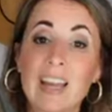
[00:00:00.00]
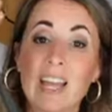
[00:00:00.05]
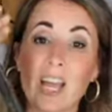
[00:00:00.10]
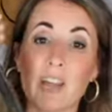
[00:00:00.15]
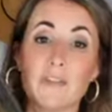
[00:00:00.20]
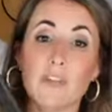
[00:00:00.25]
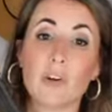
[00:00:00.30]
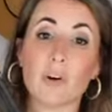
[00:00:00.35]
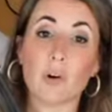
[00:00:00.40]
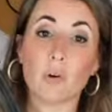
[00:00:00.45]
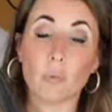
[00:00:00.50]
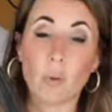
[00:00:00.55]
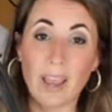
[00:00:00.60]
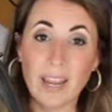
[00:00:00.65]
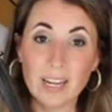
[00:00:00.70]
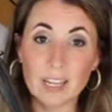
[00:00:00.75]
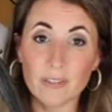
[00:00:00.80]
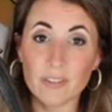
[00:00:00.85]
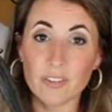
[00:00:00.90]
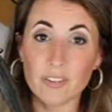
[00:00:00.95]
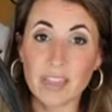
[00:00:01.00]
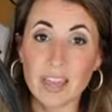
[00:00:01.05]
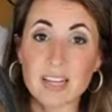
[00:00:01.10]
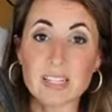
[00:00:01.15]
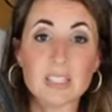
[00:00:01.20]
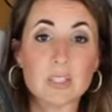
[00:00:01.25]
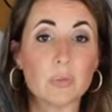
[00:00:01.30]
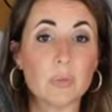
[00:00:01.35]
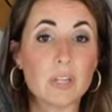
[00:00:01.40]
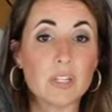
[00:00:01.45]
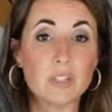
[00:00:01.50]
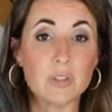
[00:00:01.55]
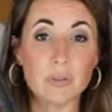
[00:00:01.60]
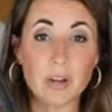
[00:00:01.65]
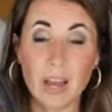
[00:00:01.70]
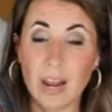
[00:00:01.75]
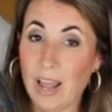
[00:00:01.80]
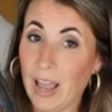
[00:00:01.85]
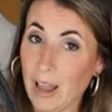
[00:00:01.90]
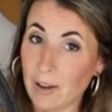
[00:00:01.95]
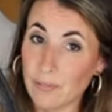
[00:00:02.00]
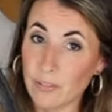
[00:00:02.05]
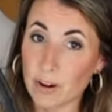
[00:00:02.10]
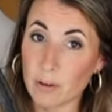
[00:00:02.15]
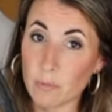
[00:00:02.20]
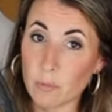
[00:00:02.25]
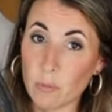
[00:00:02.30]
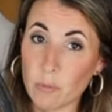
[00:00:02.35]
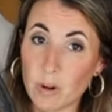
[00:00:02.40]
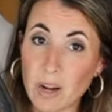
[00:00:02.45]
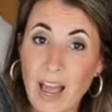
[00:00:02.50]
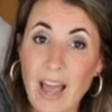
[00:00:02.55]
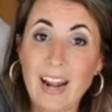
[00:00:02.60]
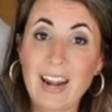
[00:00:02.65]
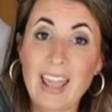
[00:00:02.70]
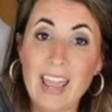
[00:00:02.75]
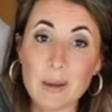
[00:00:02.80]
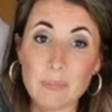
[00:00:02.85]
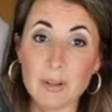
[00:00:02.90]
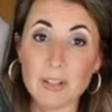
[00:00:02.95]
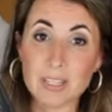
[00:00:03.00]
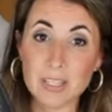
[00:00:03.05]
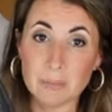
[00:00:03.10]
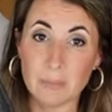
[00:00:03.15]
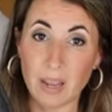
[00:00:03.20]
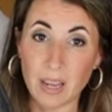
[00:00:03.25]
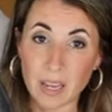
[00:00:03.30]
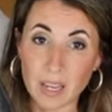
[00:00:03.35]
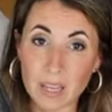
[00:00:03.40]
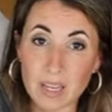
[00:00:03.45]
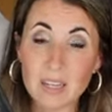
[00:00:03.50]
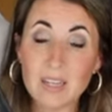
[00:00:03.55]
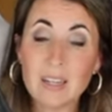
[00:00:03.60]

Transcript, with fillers: If you're waiting for this, we do not have very, we were not able to make